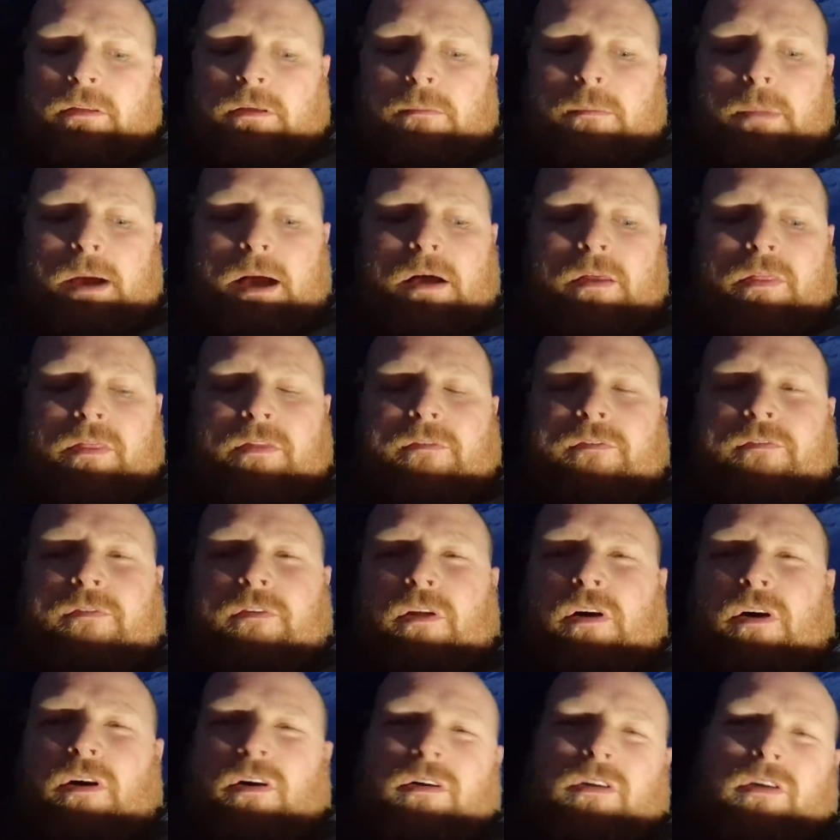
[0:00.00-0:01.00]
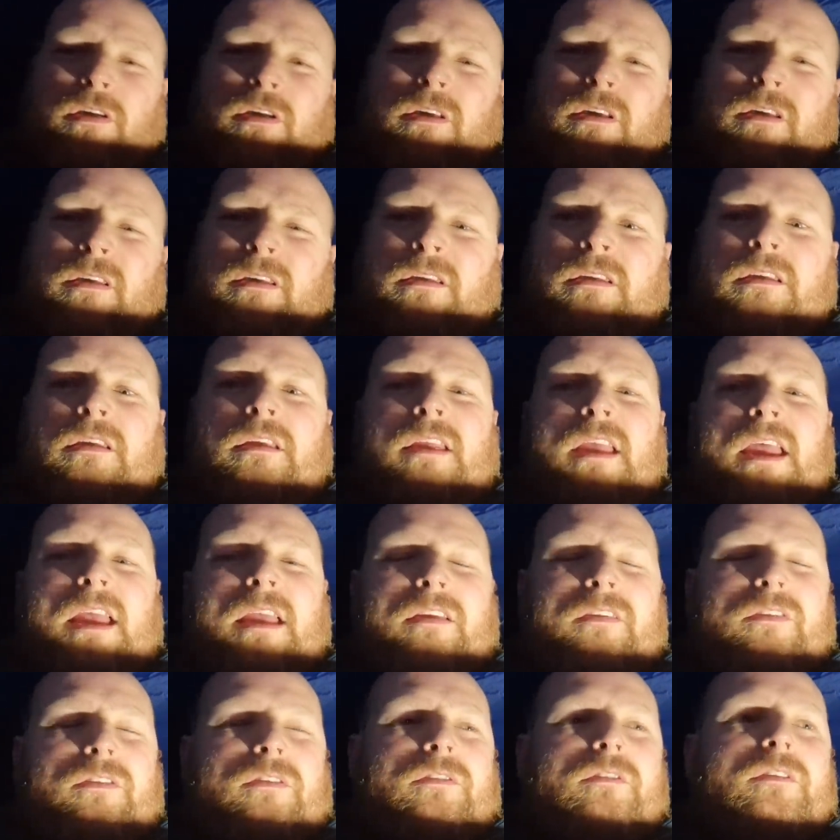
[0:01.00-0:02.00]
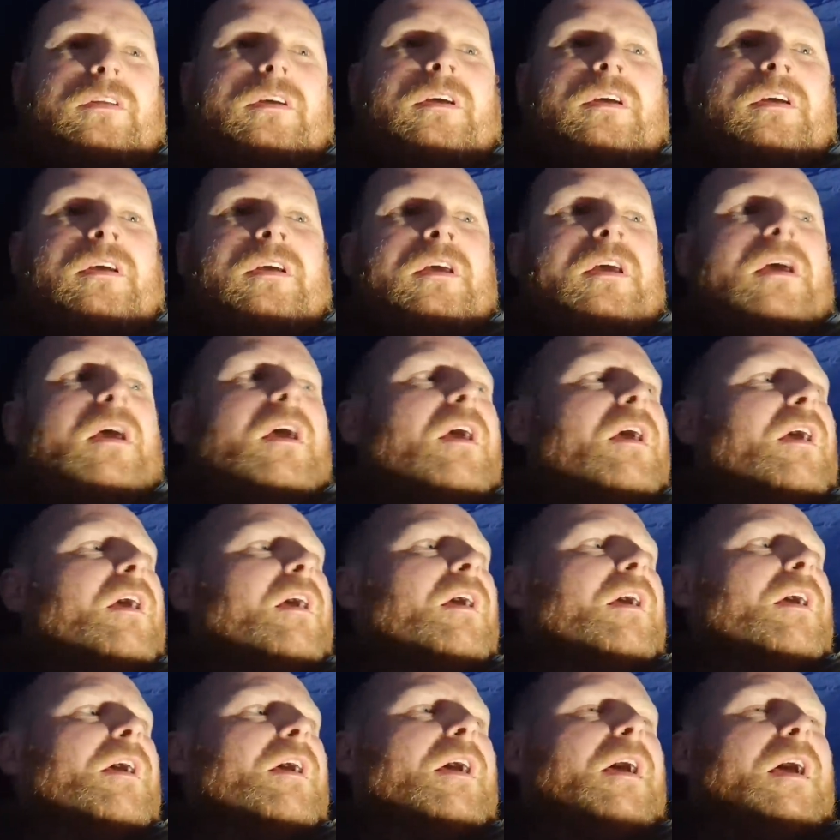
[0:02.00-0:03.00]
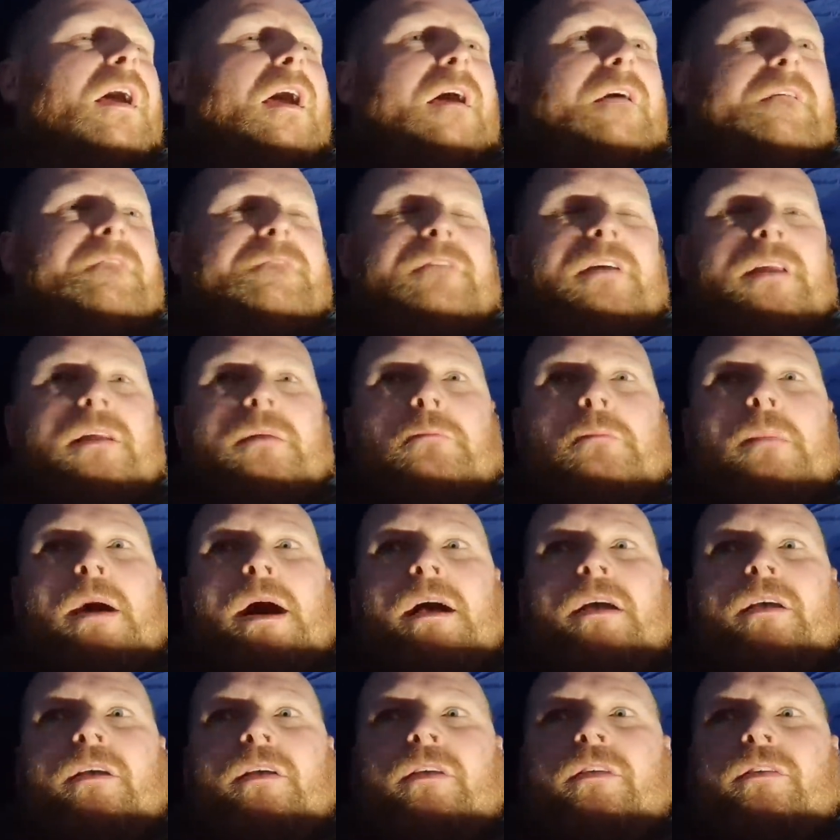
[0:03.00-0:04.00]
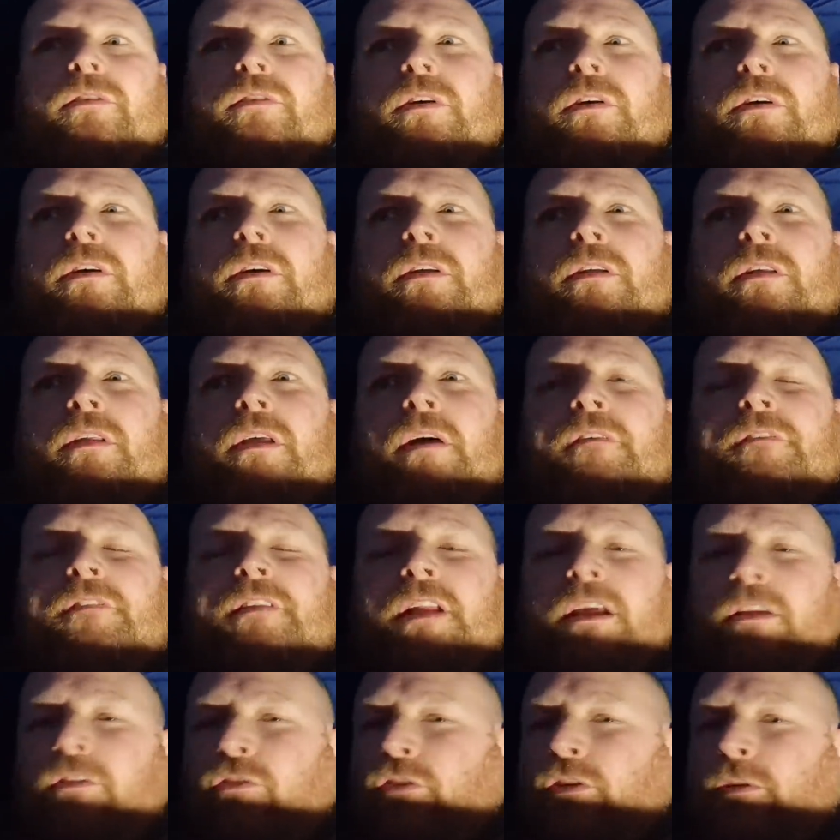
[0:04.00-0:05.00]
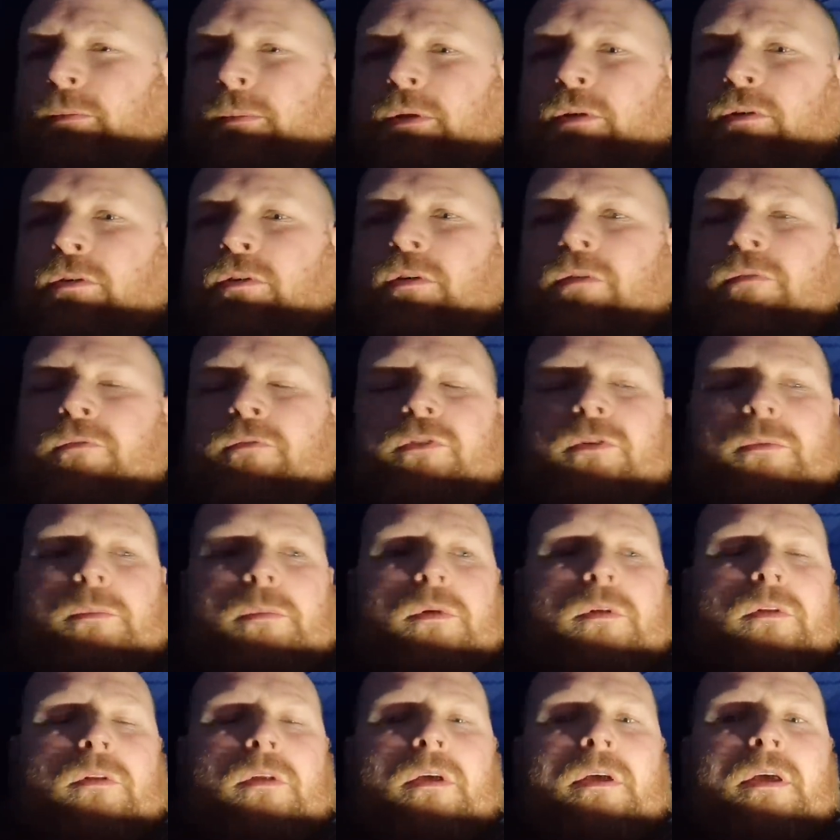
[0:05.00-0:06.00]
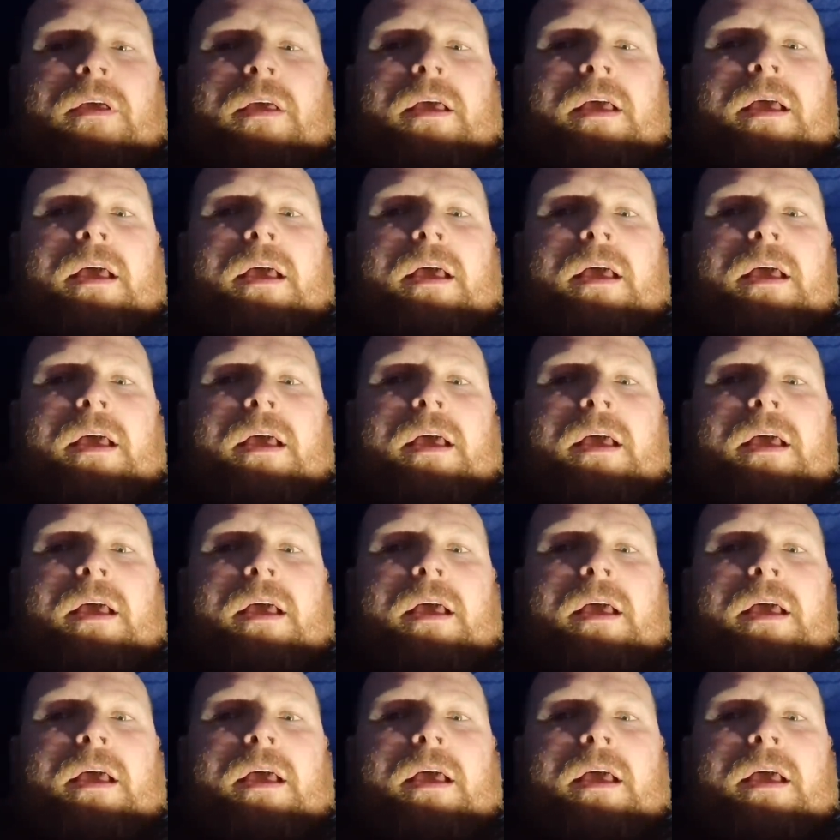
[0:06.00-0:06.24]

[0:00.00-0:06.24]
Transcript: The mat on the floor, yeah, it's just a thin mat, so I think that's going to be uncomfortable.